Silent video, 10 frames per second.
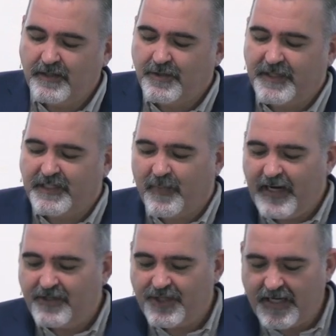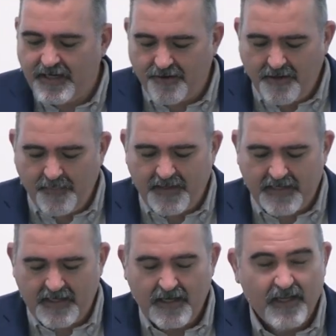on to explain to King Agrippa
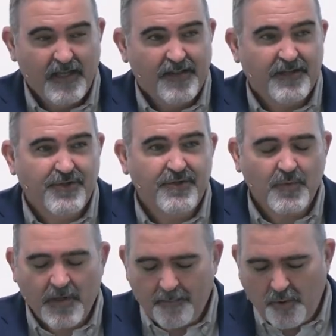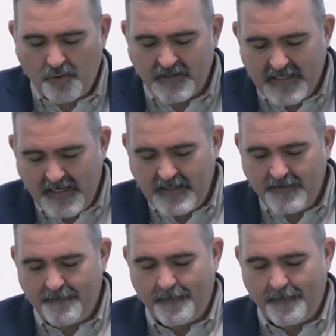that the Jews want Paul dead,